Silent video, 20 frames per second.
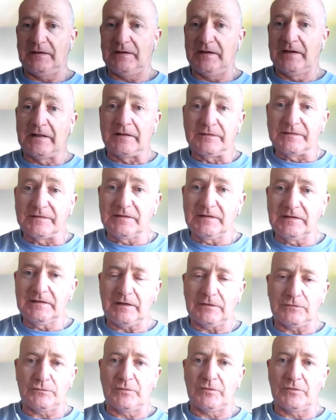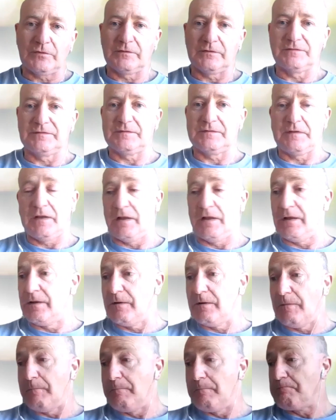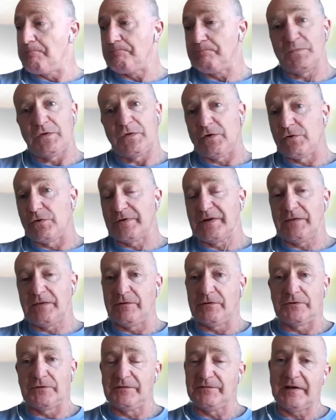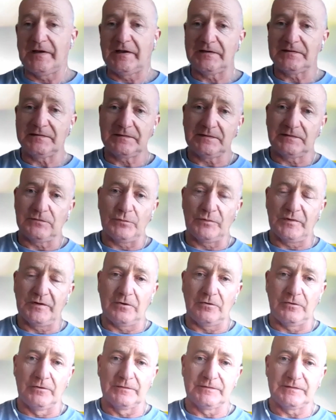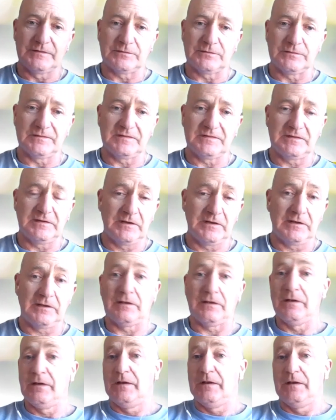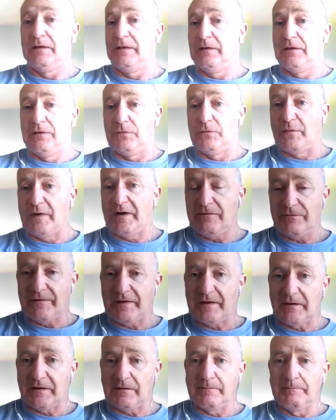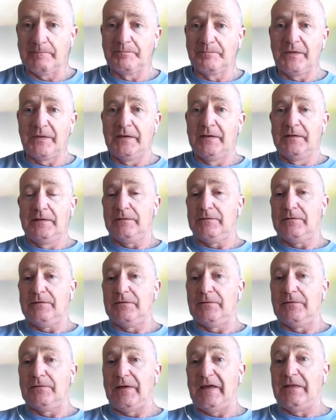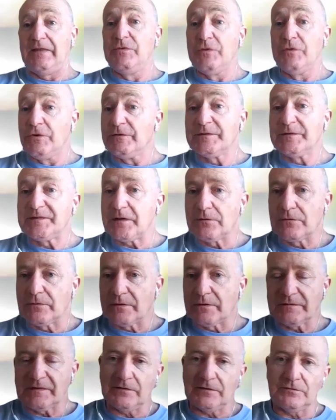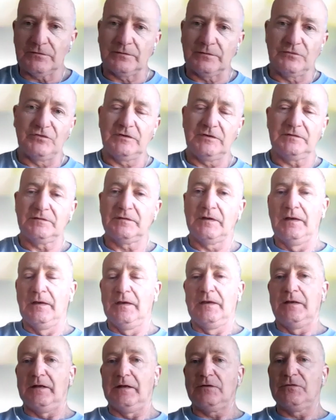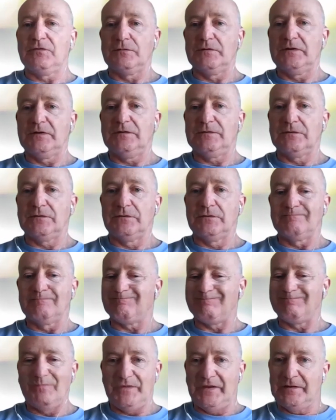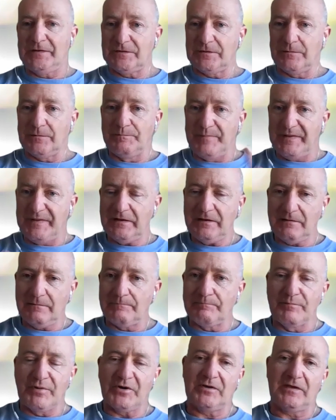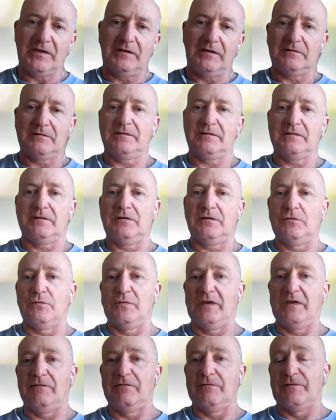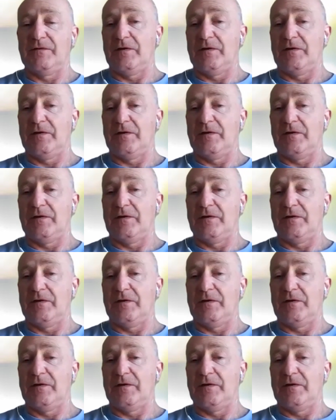LTE networks growing very fast. We are also seeing Wi-Fi and non-cellular technologies, actually. So it's a big bucket with